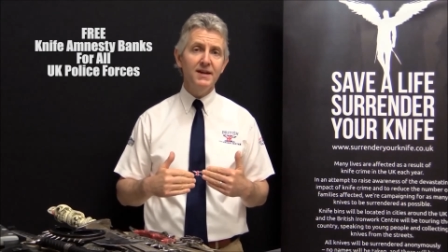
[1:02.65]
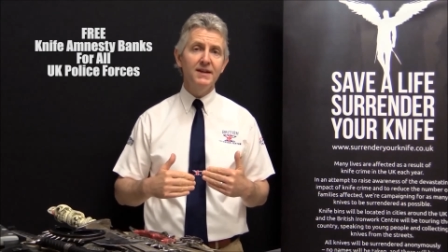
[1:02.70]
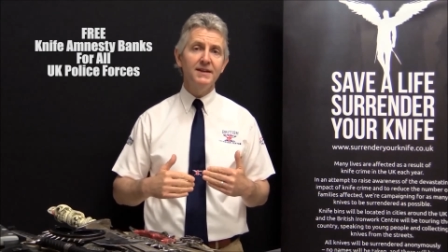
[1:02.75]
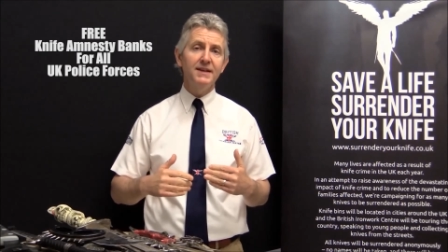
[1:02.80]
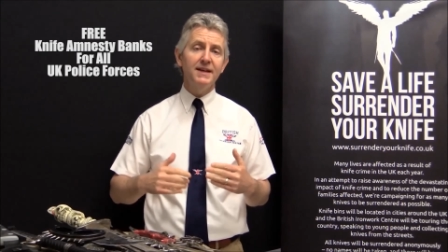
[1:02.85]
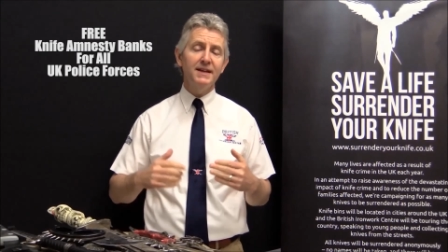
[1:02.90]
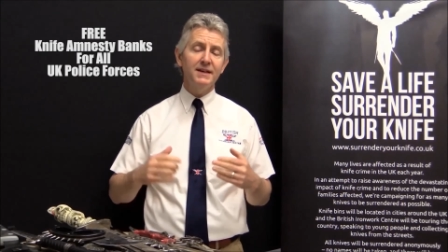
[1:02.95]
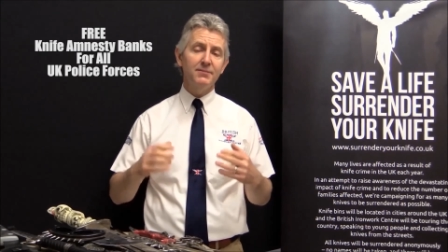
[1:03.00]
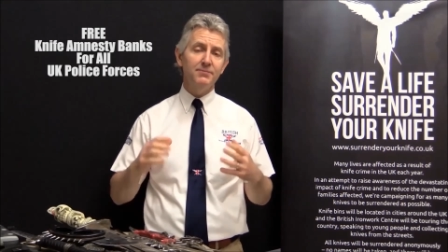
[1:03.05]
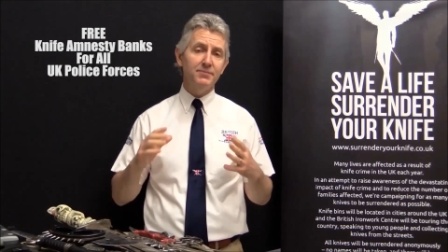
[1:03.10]

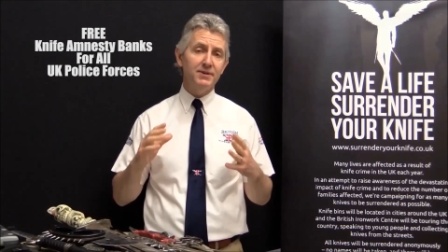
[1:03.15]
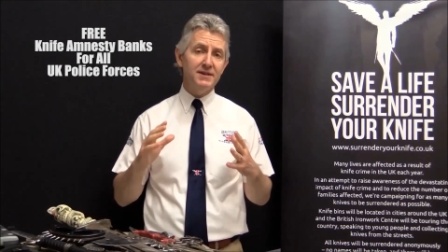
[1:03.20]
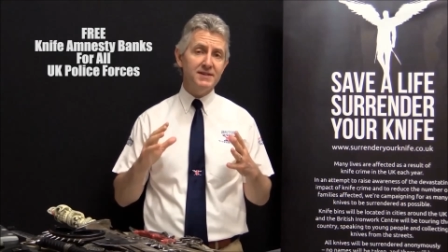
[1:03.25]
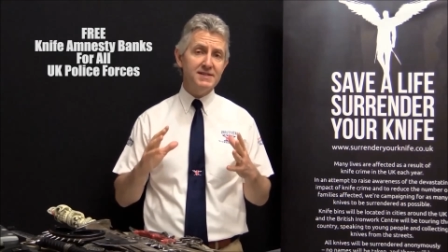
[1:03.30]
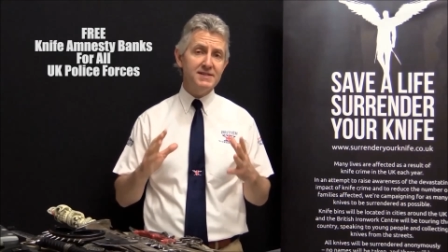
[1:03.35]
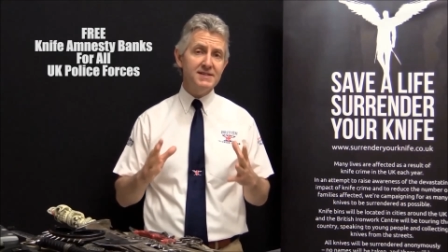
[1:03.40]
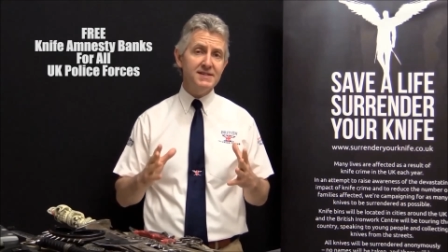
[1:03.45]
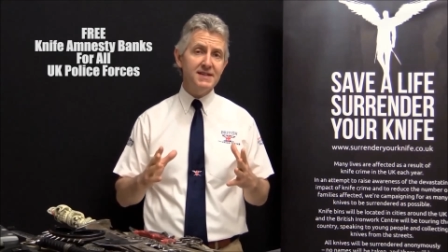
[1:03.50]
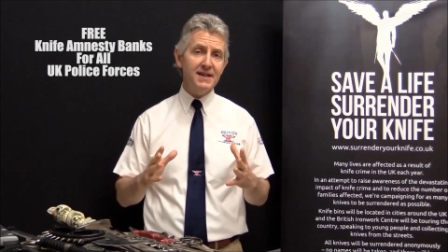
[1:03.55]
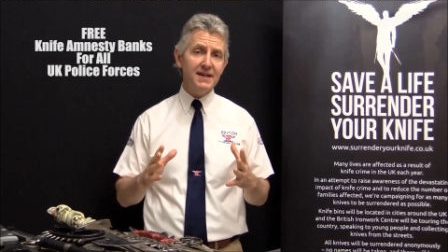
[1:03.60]
They can be
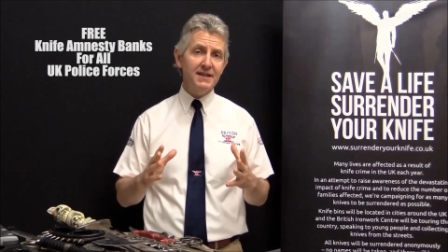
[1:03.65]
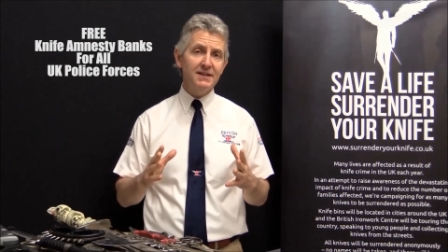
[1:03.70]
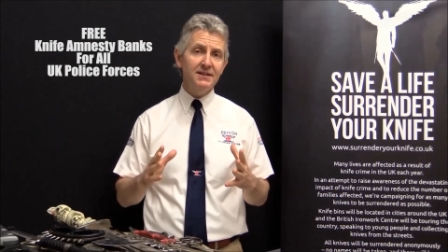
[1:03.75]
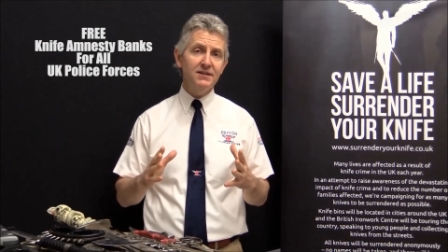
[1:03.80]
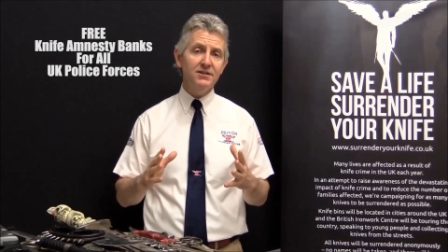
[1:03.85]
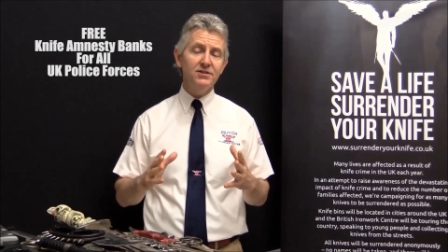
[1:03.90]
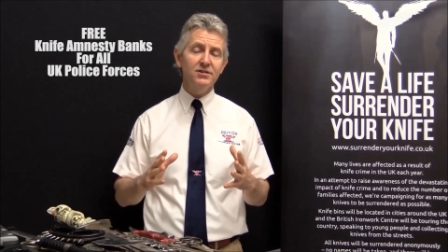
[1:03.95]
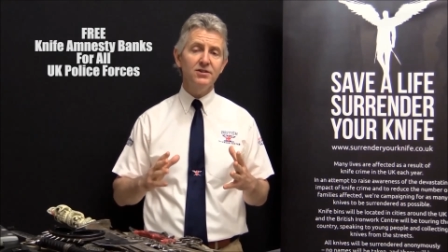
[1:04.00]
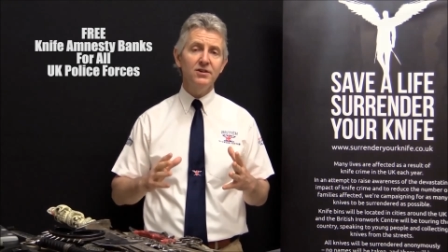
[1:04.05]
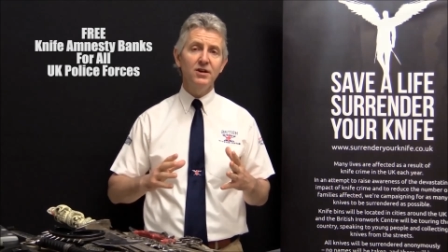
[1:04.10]

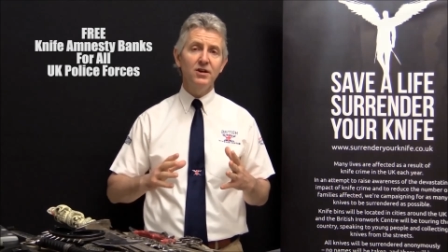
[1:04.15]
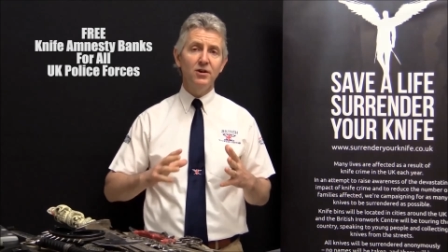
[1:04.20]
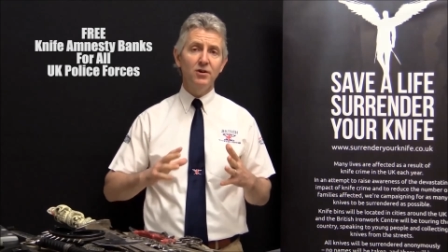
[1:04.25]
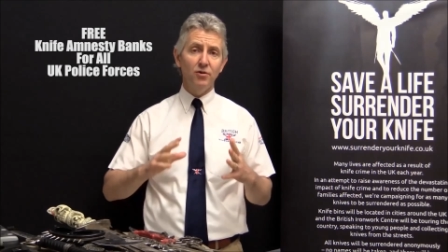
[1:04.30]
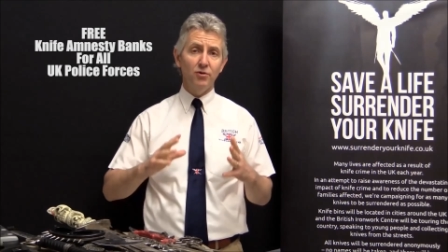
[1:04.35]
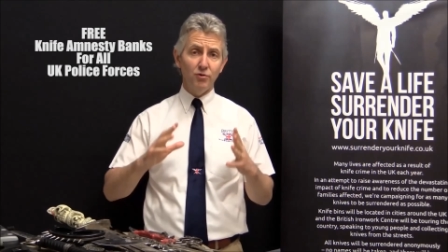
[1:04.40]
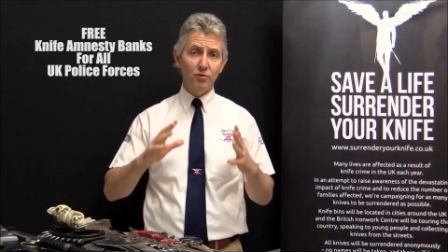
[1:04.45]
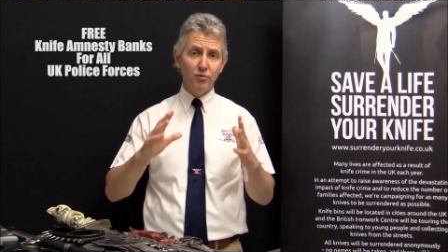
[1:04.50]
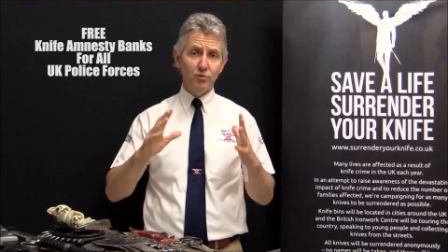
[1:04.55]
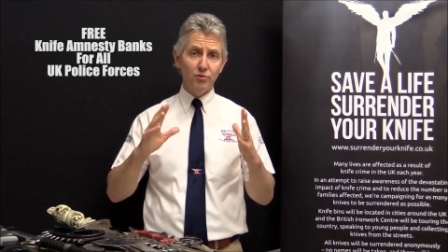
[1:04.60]
skinned
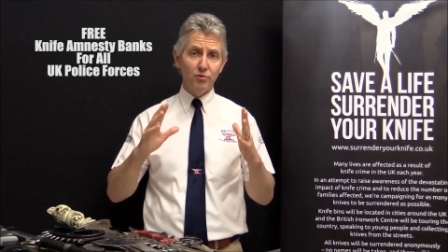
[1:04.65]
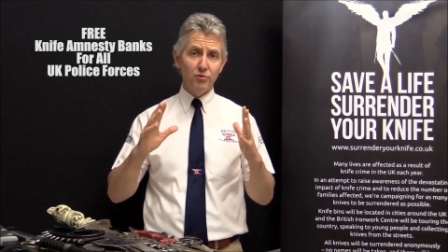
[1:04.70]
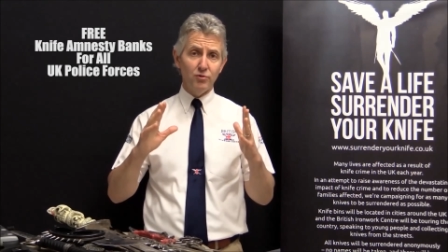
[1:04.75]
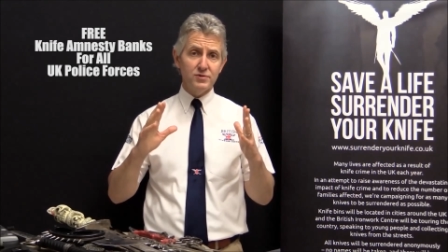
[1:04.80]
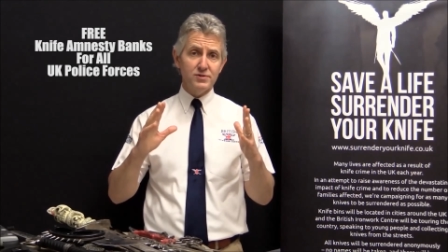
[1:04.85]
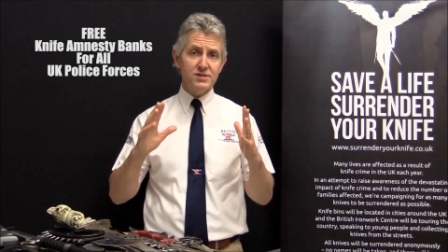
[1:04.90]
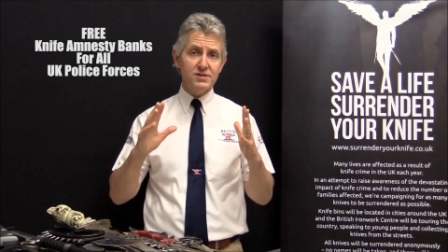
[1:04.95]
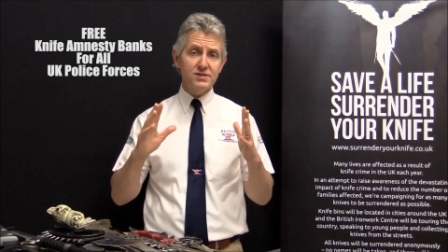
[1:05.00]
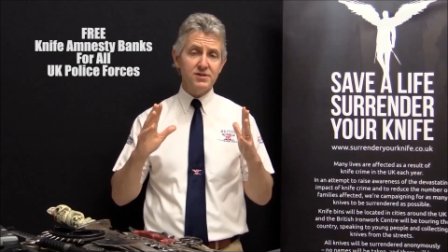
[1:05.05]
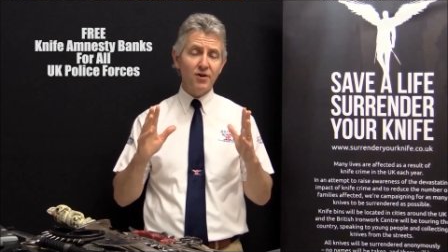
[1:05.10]
or
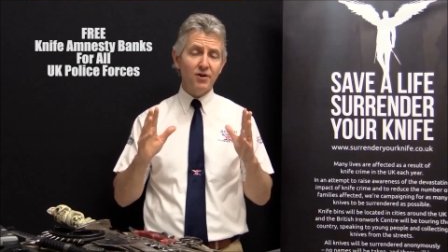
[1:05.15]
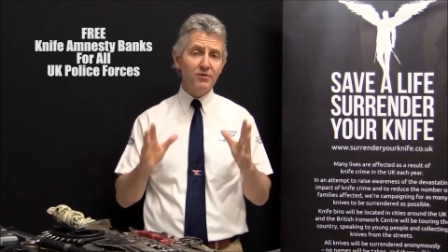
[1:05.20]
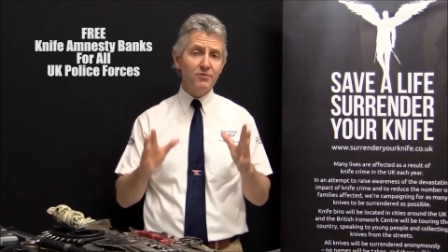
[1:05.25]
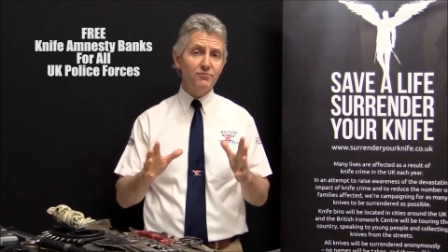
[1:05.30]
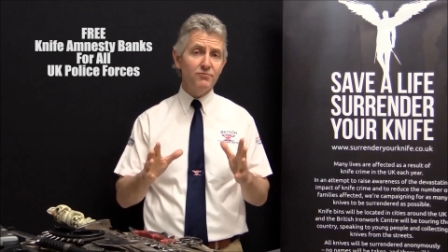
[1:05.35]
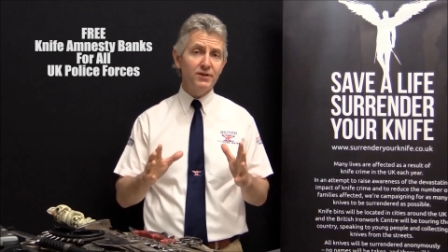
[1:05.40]
sign